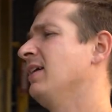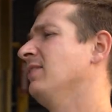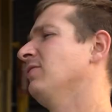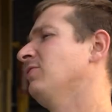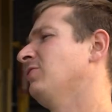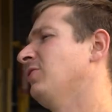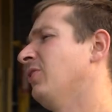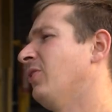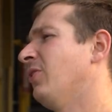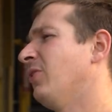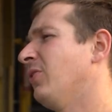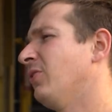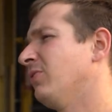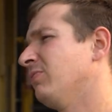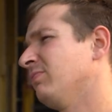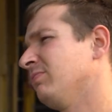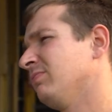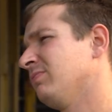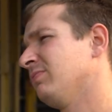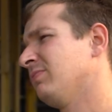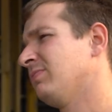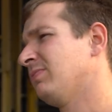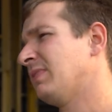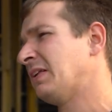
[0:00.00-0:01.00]
So
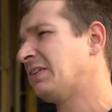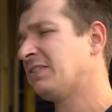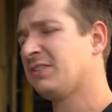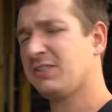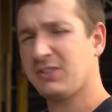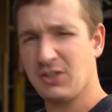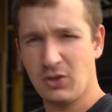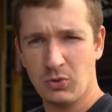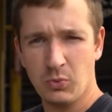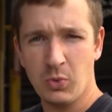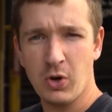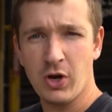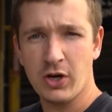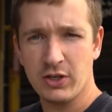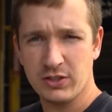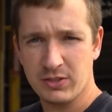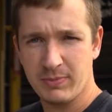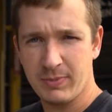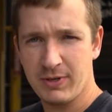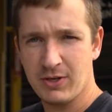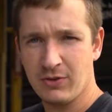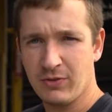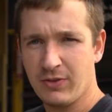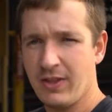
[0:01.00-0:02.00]
there's still work
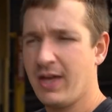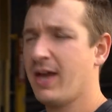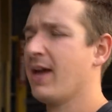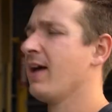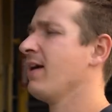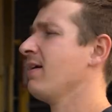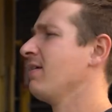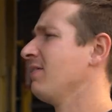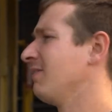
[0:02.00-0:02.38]
to be done there